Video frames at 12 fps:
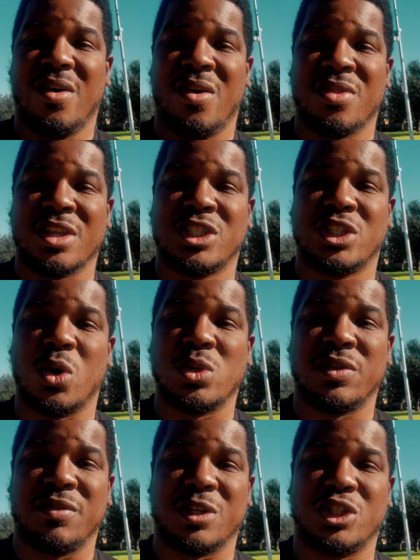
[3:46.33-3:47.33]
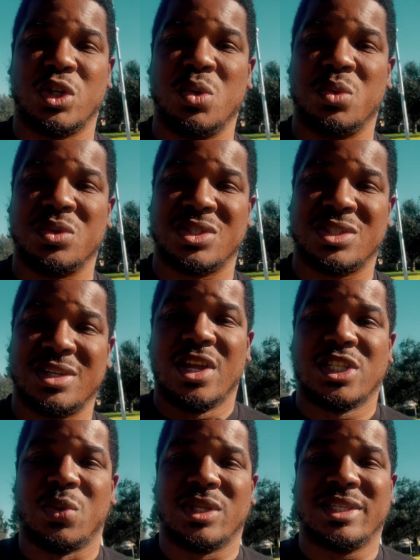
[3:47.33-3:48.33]
on the soles of your shoes.
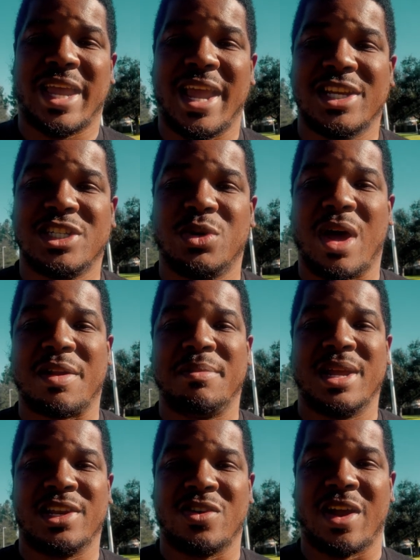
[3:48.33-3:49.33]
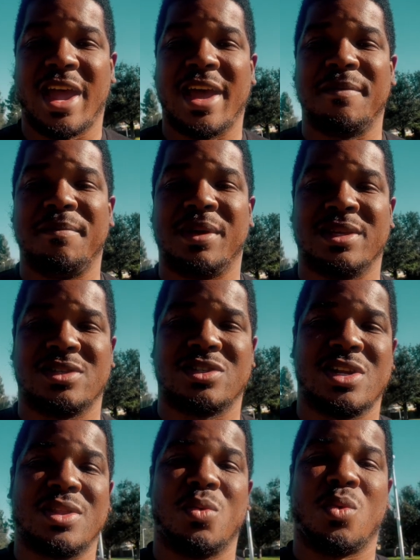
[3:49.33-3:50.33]
So it takes you out of being in your head because there's
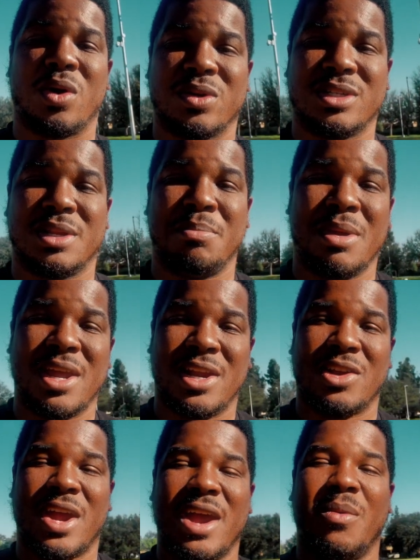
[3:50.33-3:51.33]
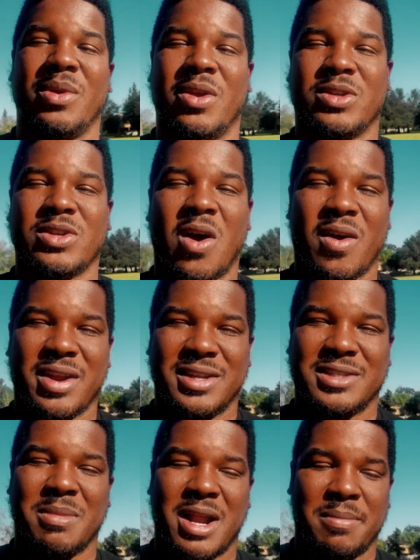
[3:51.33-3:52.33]
nothing worse than being in your head when you're talking to
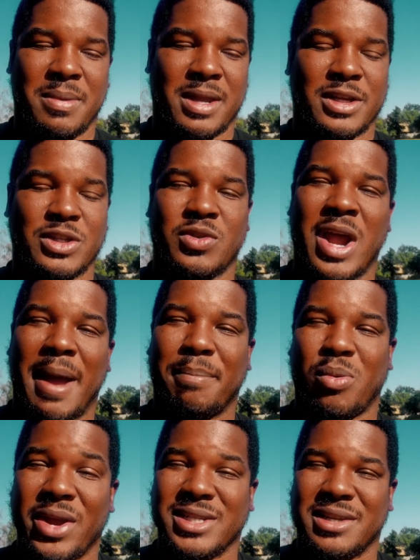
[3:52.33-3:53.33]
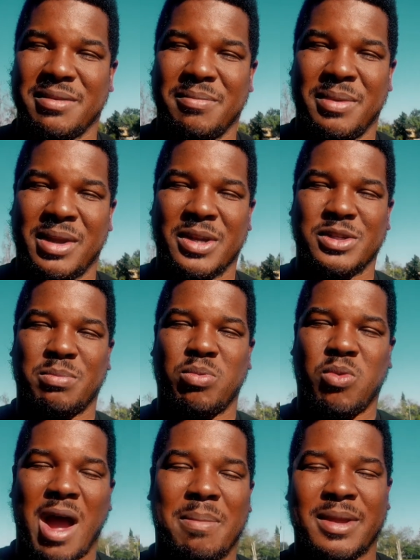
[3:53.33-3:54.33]
somebody because you're not present, because you're
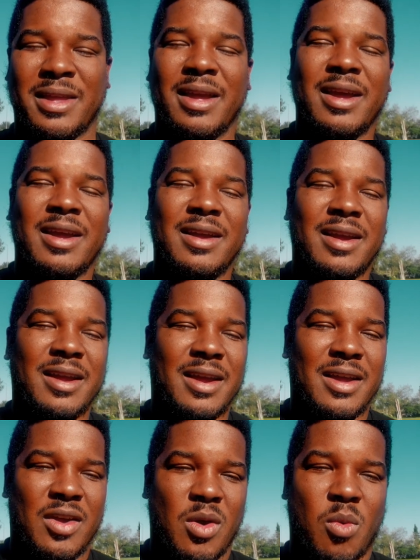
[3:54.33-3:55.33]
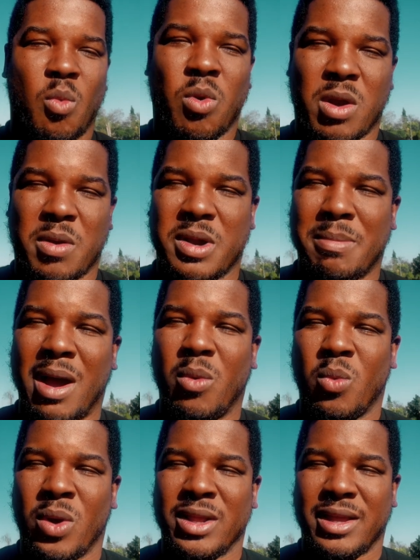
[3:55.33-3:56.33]
probably worried about
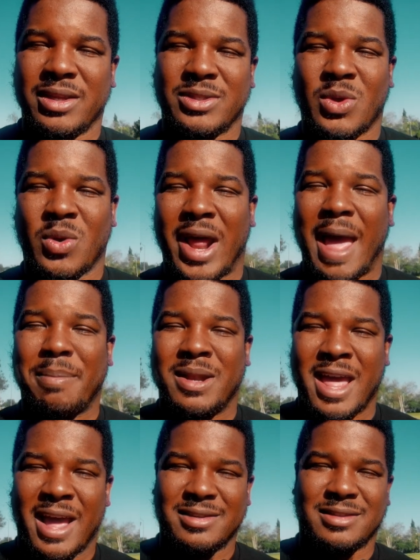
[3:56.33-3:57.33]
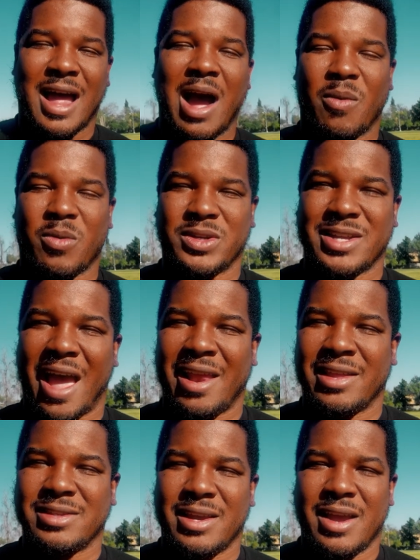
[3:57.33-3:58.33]
what's going to happen next, the awkward
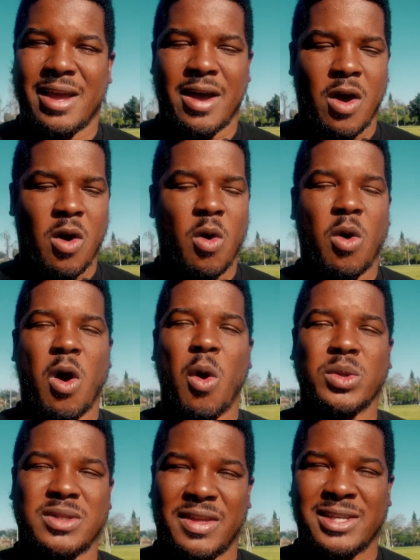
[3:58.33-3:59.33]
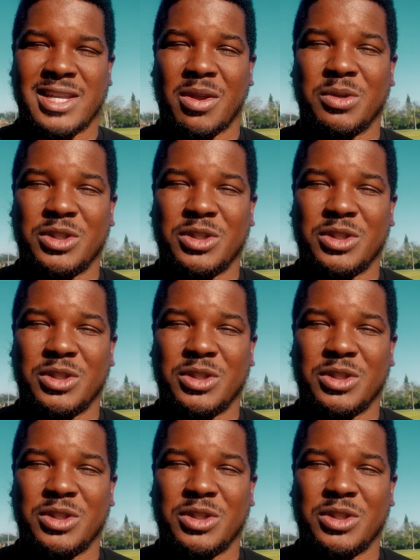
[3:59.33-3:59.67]
silence, a whole host of things that you